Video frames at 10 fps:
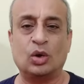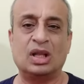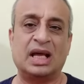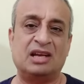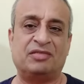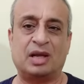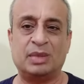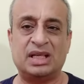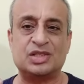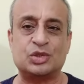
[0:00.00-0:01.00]
online
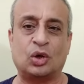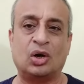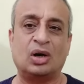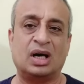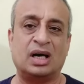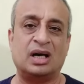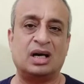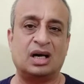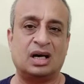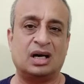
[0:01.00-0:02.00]
family saw a,
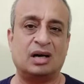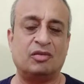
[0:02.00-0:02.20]
uh, a